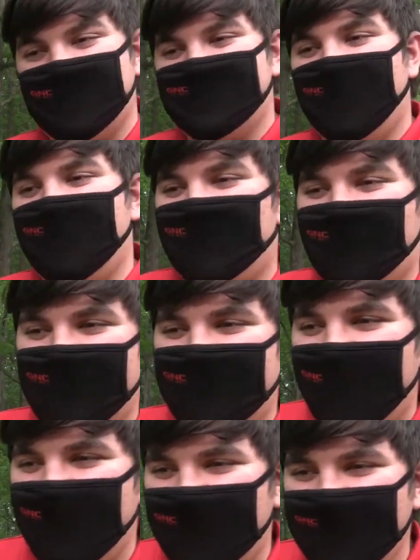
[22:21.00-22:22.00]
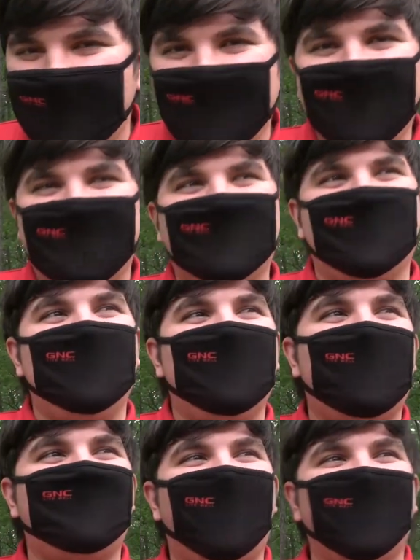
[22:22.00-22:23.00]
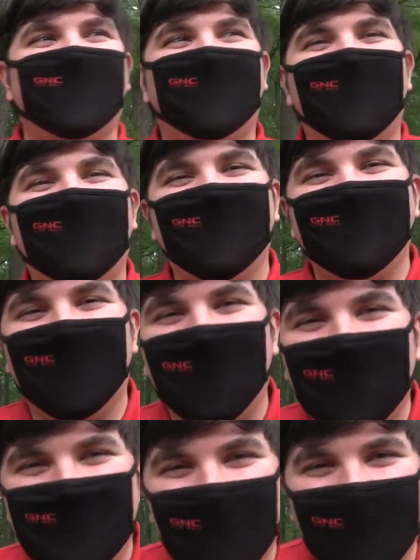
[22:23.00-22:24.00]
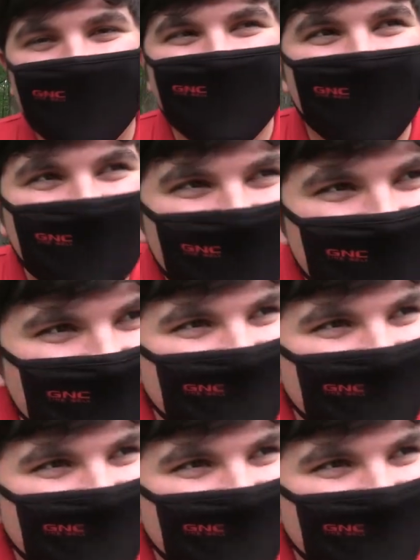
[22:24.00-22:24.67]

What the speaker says: excited for today, because we got my good old buddy,